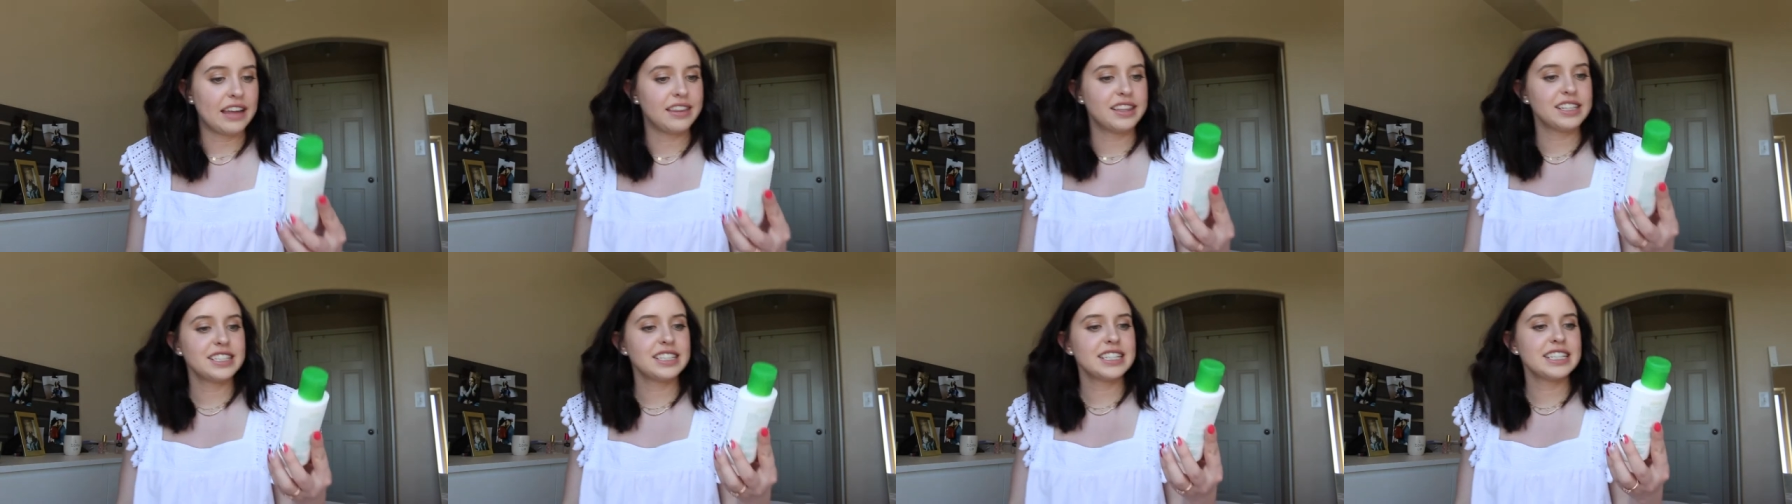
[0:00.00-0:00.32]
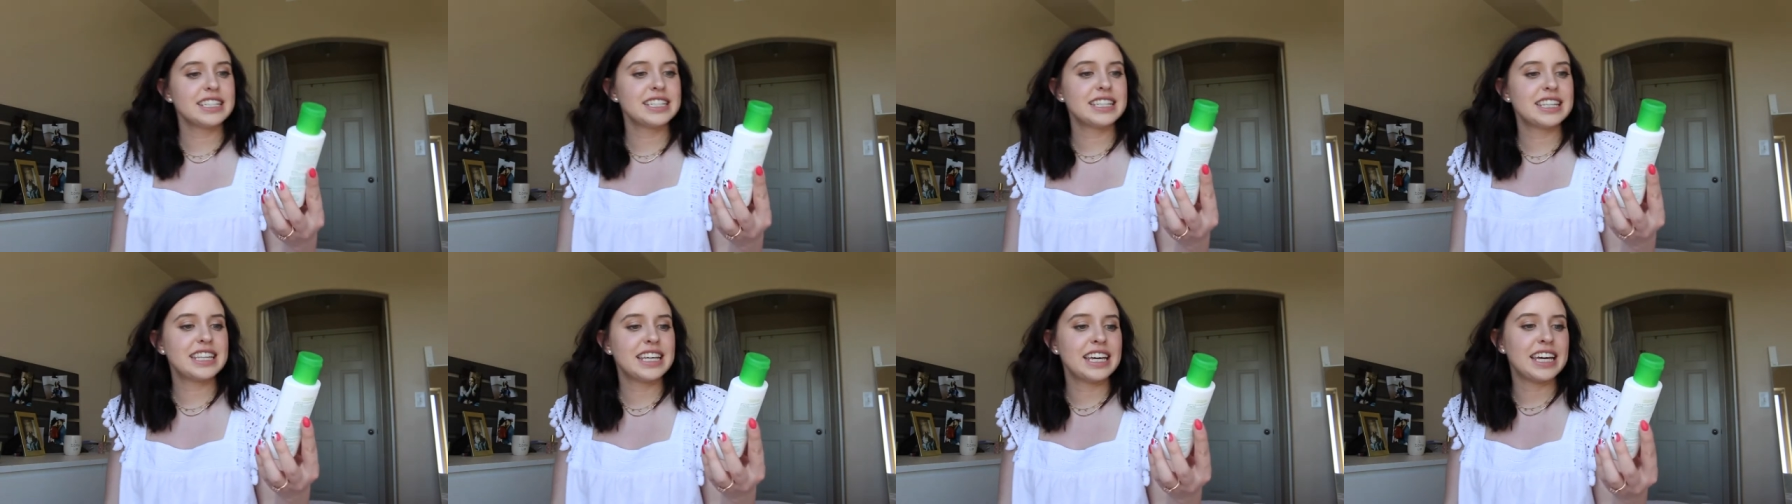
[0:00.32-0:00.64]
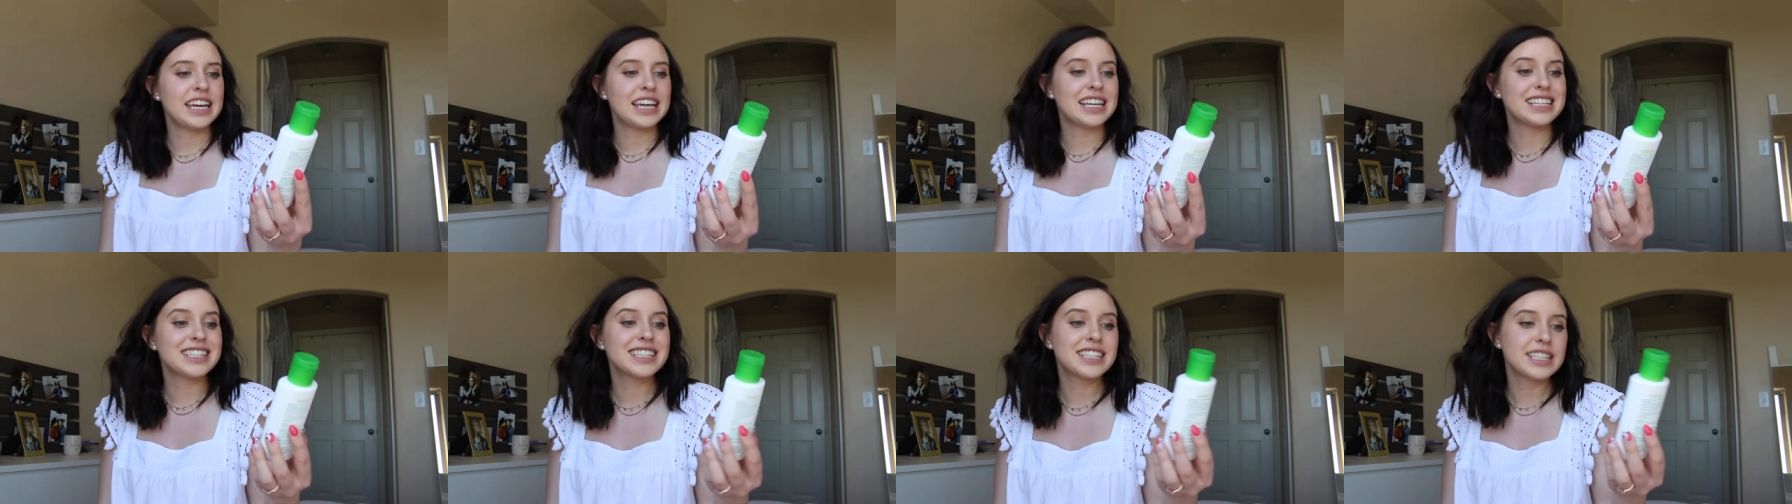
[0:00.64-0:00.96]
This is
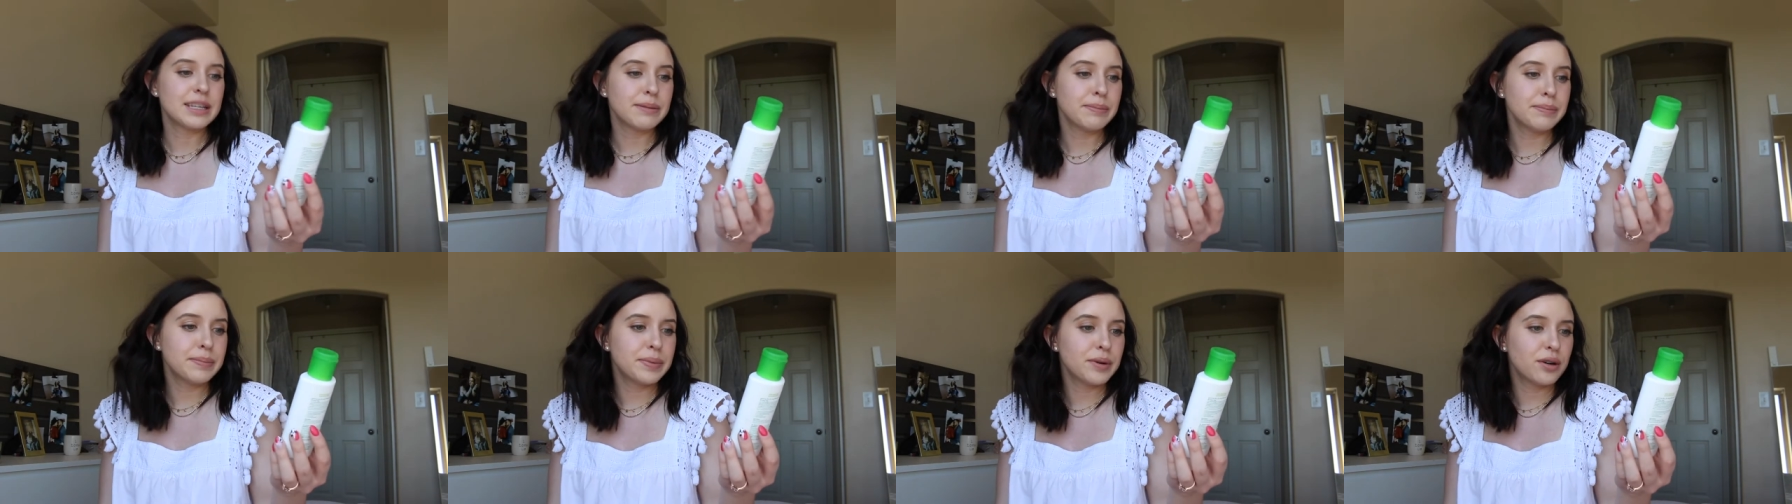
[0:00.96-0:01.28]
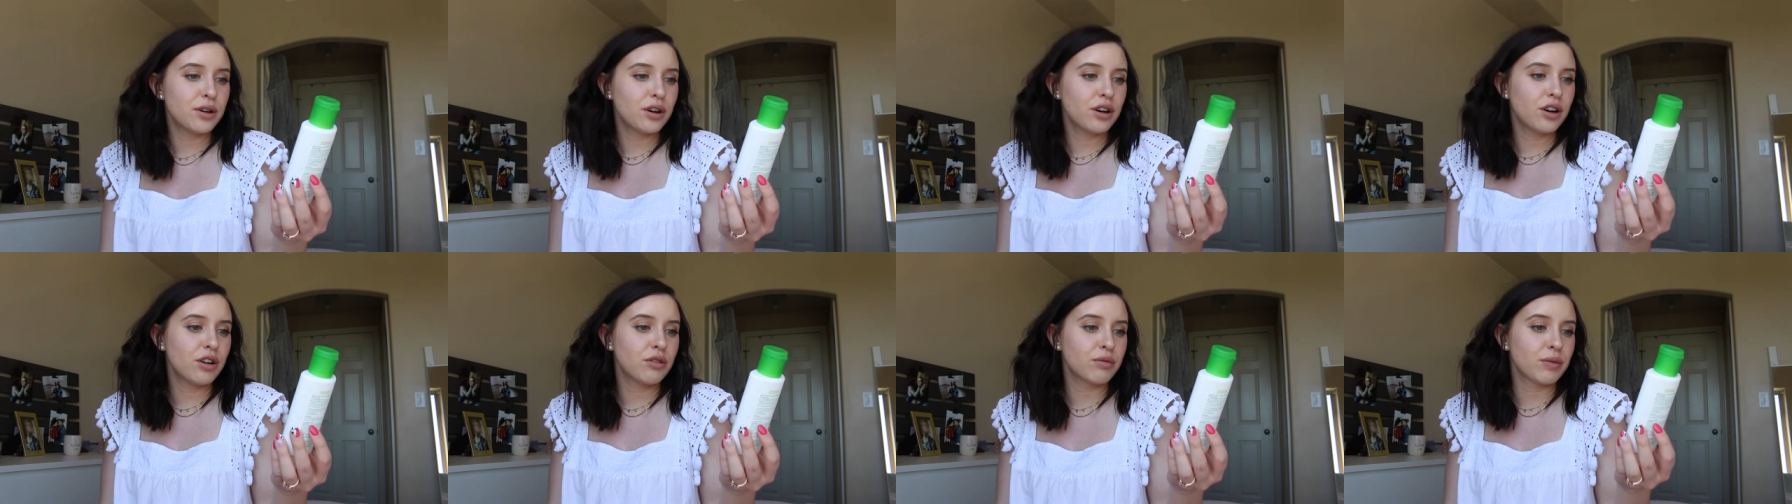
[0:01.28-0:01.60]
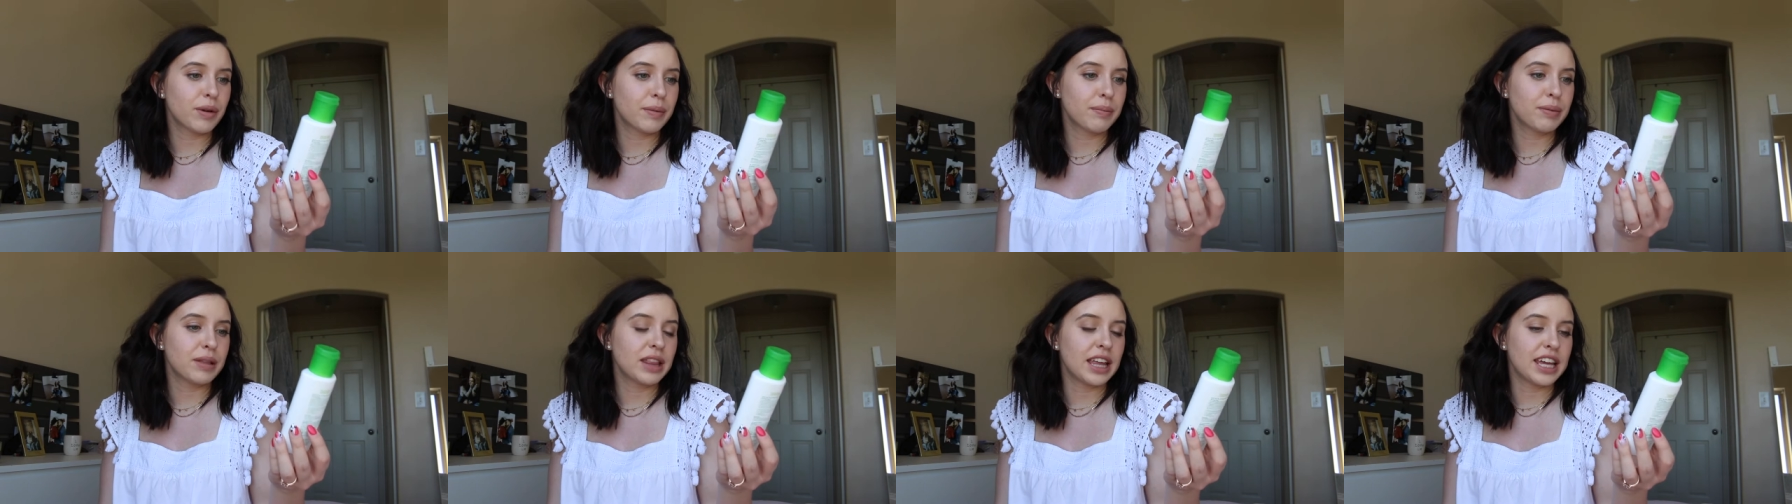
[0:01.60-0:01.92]
the Simple
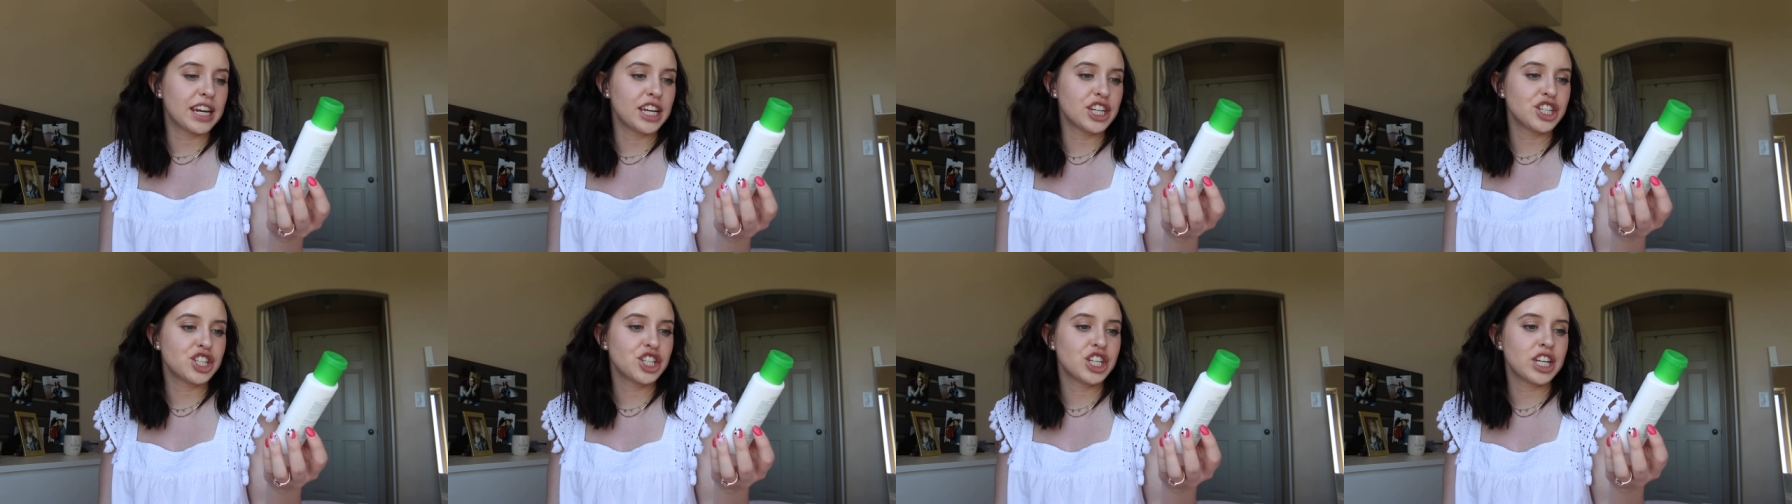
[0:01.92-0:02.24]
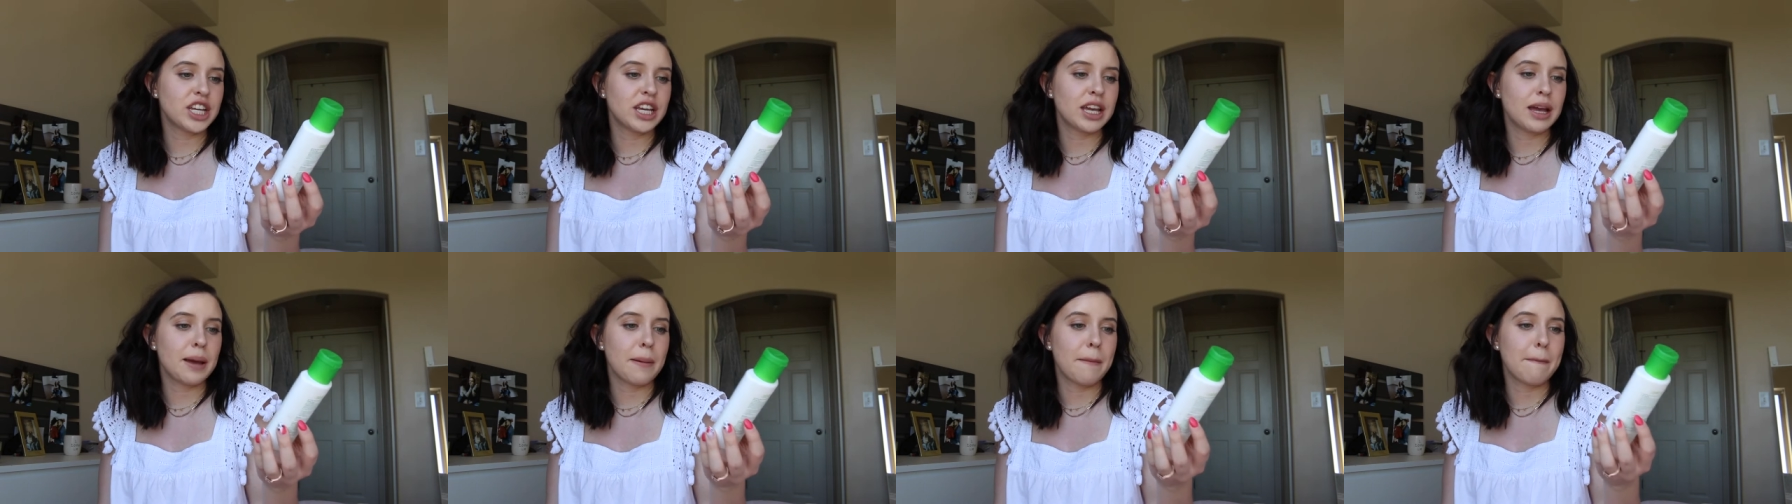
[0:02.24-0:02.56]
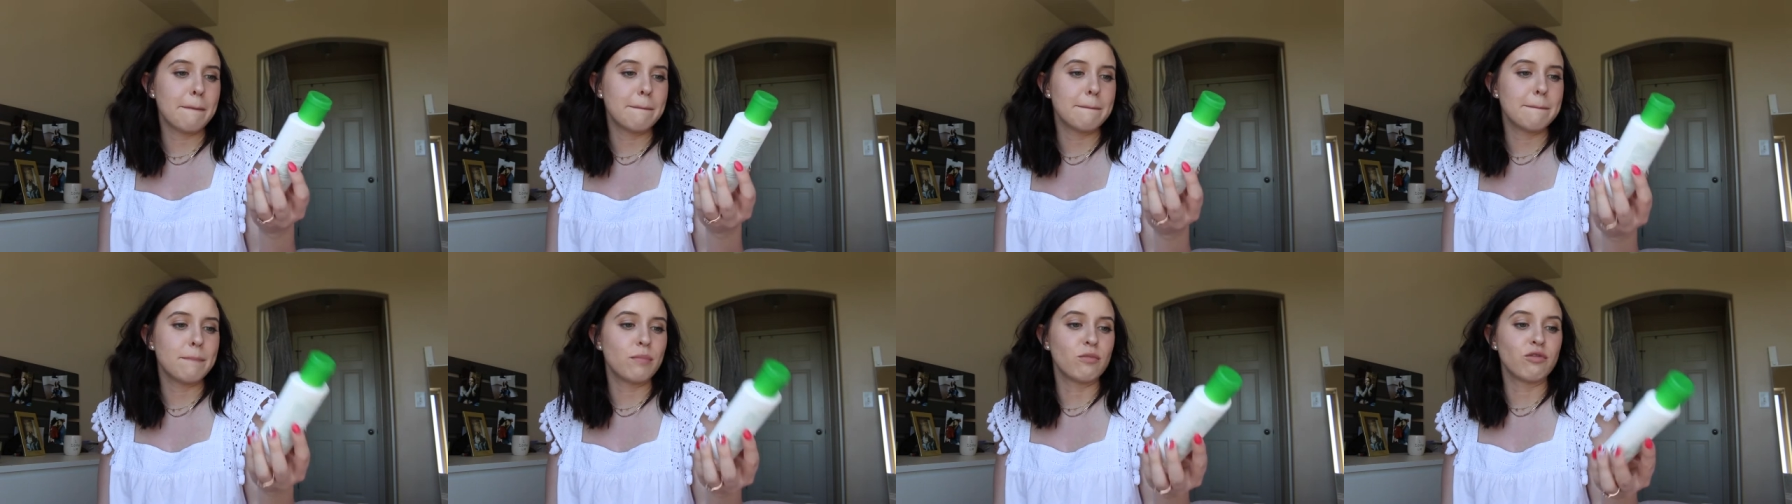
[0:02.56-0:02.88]
Replenishing
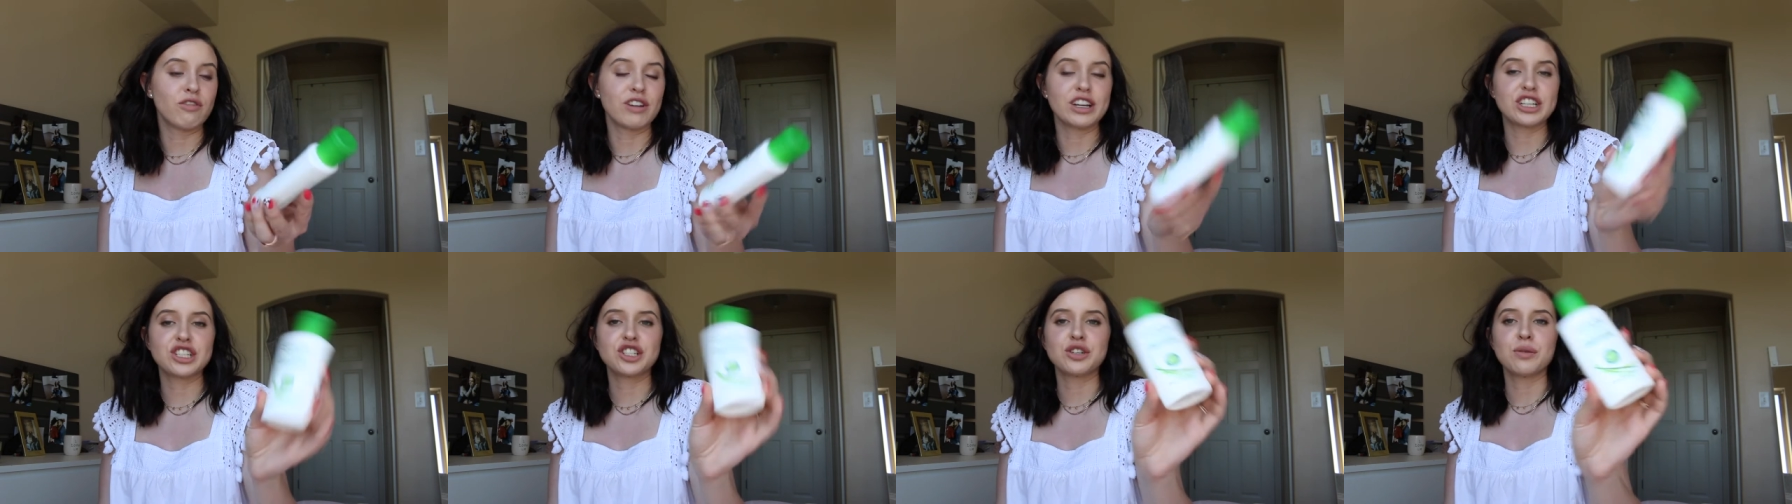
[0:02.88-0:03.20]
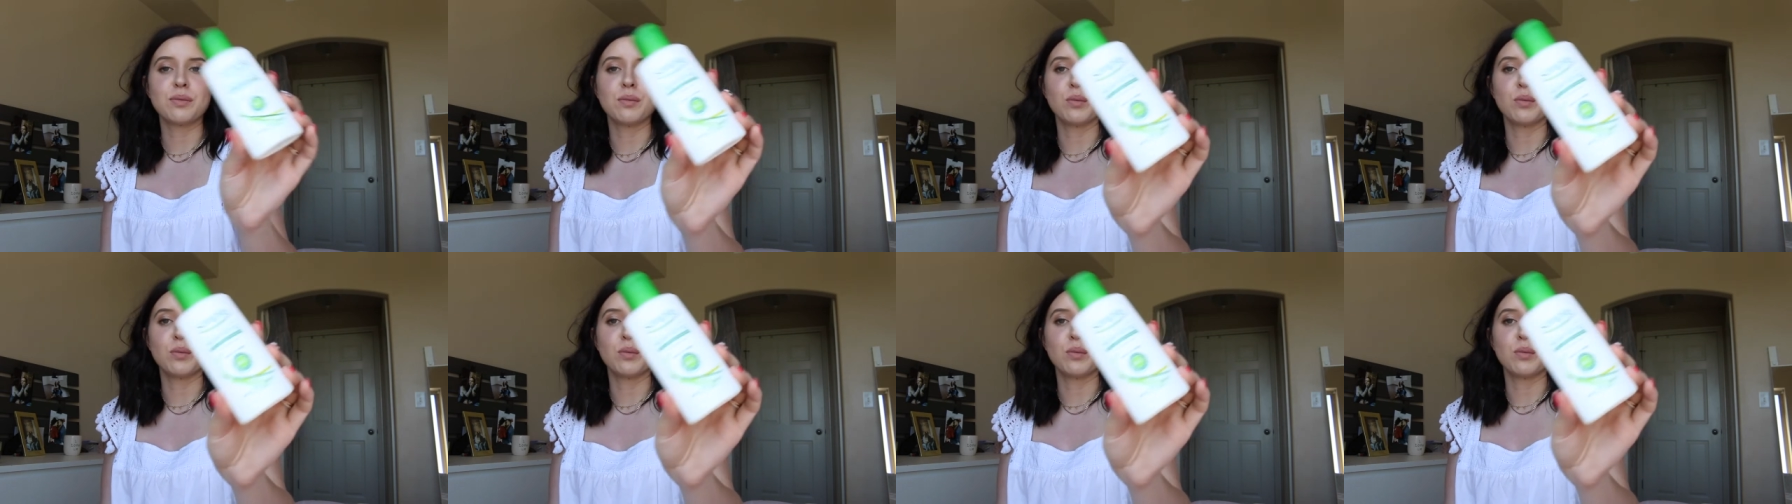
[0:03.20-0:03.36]
Rich